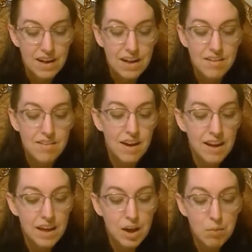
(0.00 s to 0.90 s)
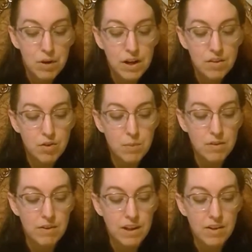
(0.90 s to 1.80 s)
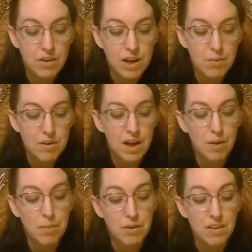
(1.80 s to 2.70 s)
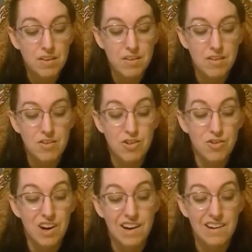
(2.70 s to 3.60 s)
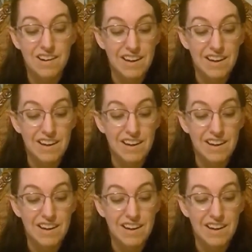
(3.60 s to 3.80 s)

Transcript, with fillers: It's taking a break from your video game to help your little sister draw a